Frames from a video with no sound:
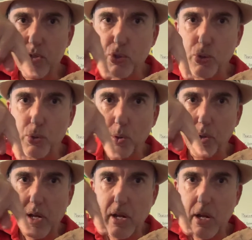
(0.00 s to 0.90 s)
tool
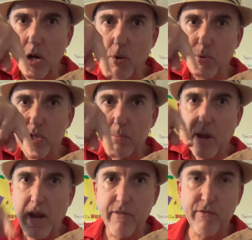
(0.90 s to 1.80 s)
here was
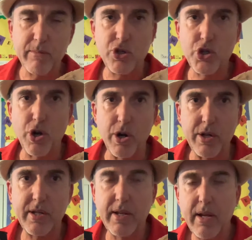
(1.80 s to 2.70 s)
made from
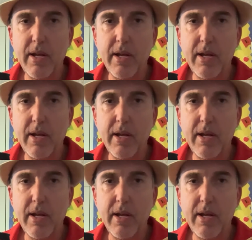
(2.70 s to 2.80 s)
chert.